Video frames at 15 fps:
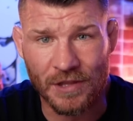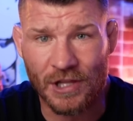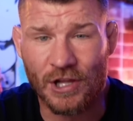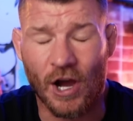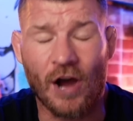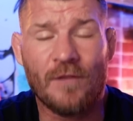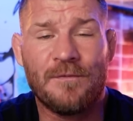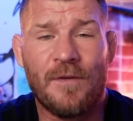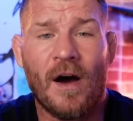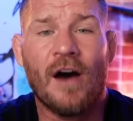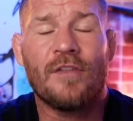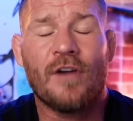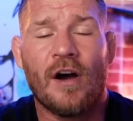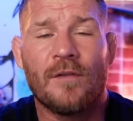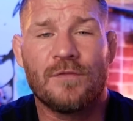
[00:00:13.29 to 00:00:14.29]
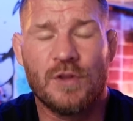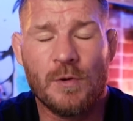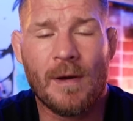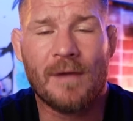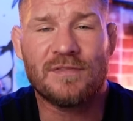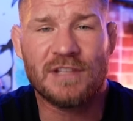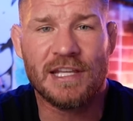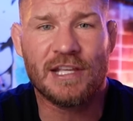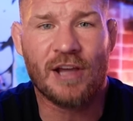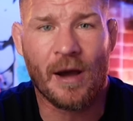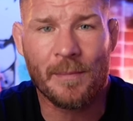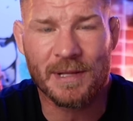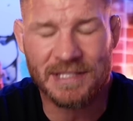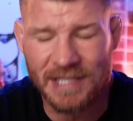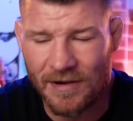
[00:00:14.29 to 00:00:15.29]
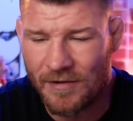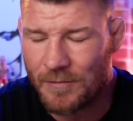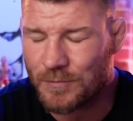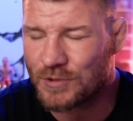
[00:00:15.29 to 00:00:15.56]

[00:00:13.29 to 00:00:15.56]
The godfather of UFC commentary